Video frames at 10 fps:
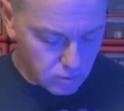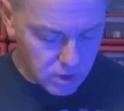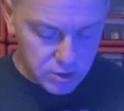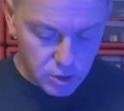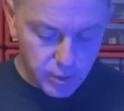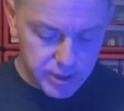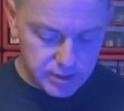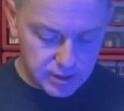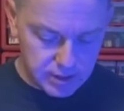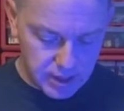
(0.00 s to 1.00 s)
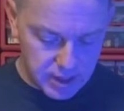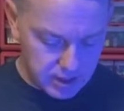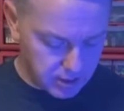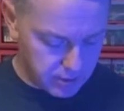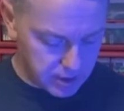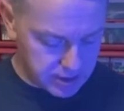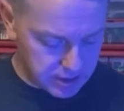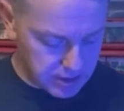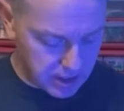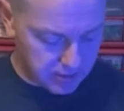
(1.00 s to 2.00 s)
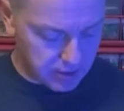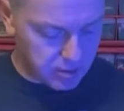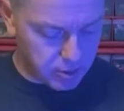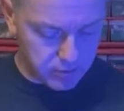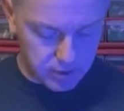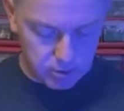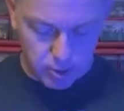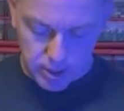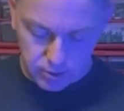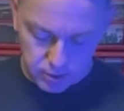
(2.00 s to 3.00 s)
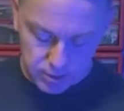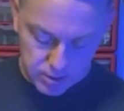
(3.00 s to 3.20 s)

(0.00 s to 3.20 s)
So I went in to get that, and I realized I did have a couple of other brown